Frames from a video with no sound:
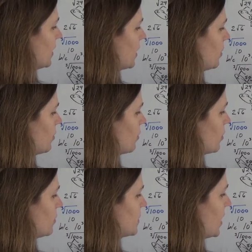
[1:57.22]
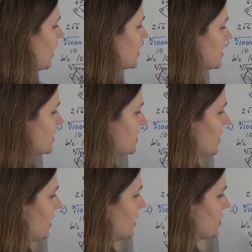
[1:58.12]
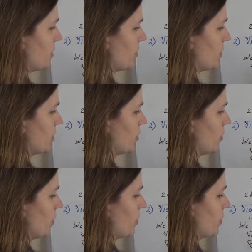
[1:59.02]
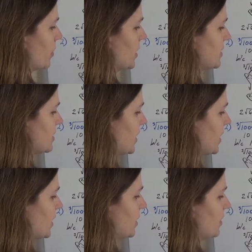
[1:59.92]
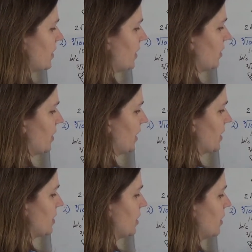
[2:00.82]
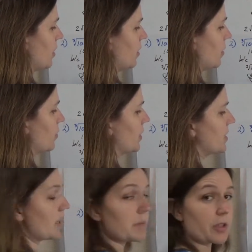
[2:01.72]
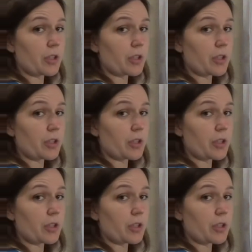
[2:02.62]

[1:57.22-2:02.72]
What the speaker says: get grouped has to stay in. So the 2 and the 3 stay in, and you get 3 times the